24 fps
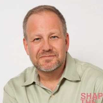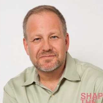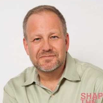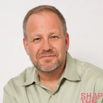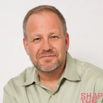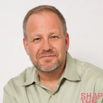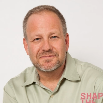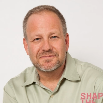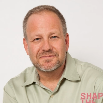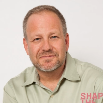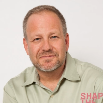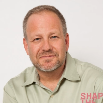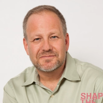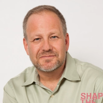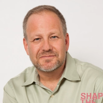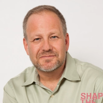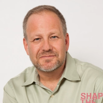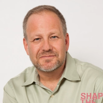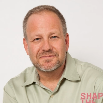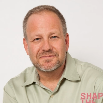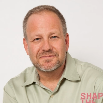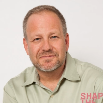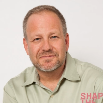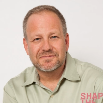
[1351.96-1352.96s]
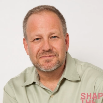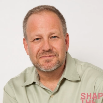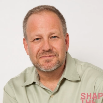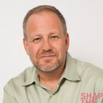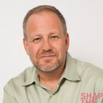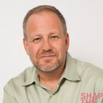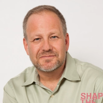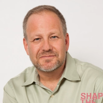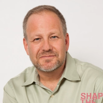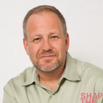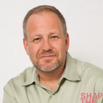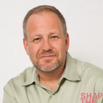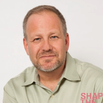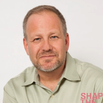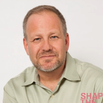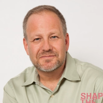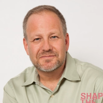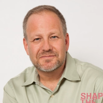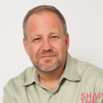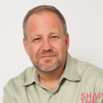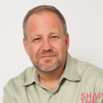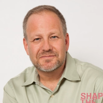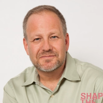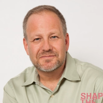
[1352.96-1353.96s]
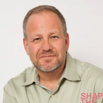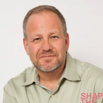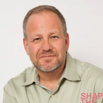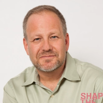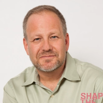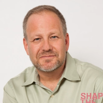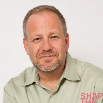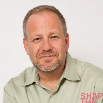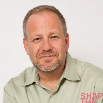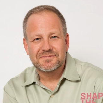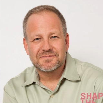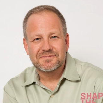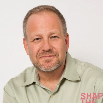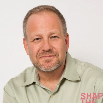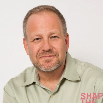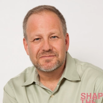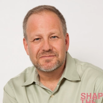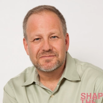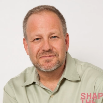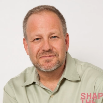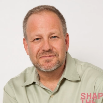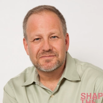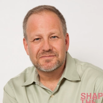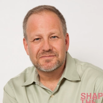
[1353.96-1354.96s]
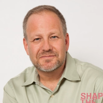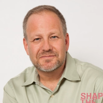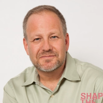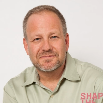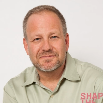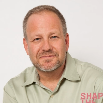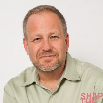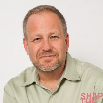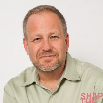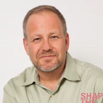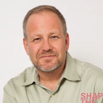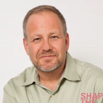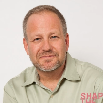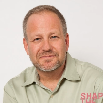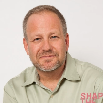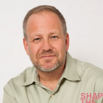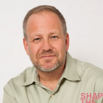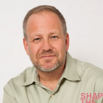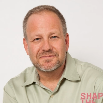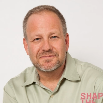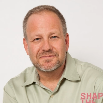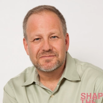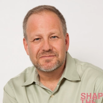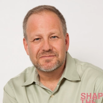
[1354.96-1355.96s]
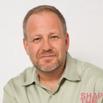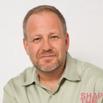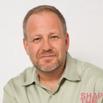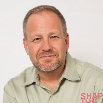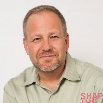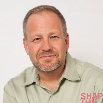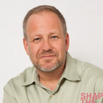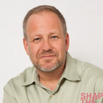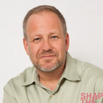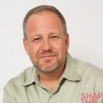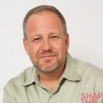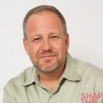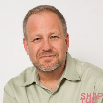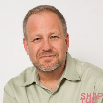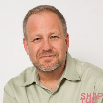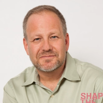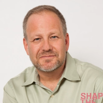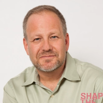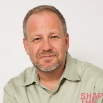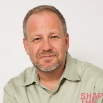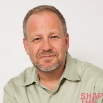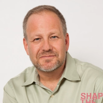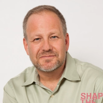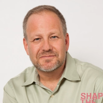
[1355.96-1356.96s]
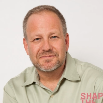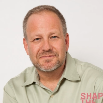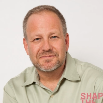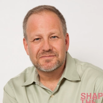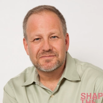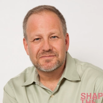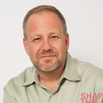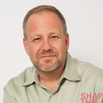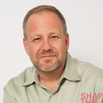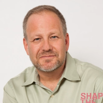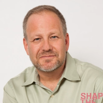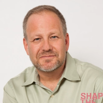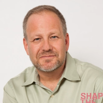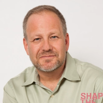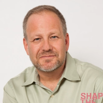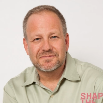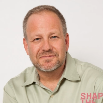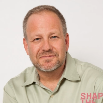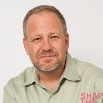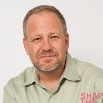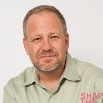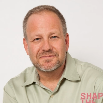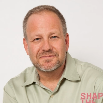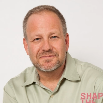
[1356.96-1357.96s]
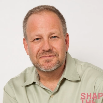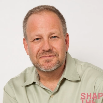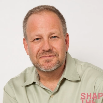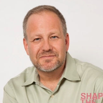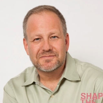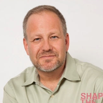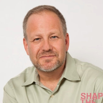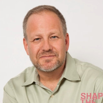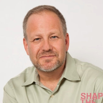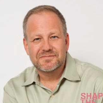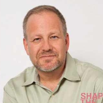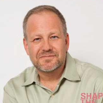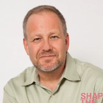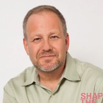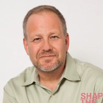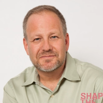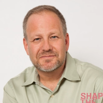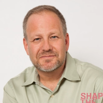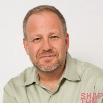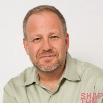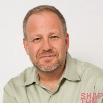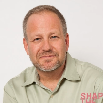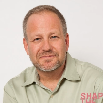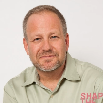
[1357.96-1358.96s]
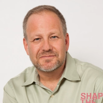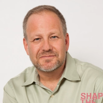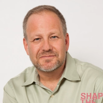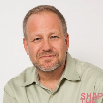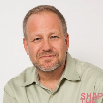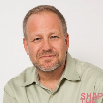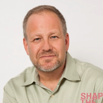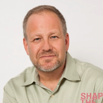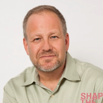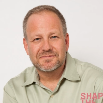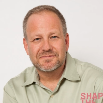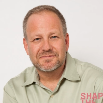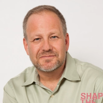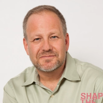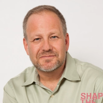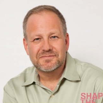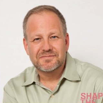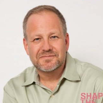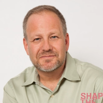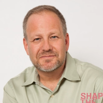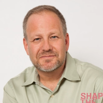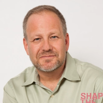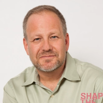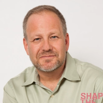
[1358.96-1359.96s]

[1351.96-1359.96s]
(no lip movement)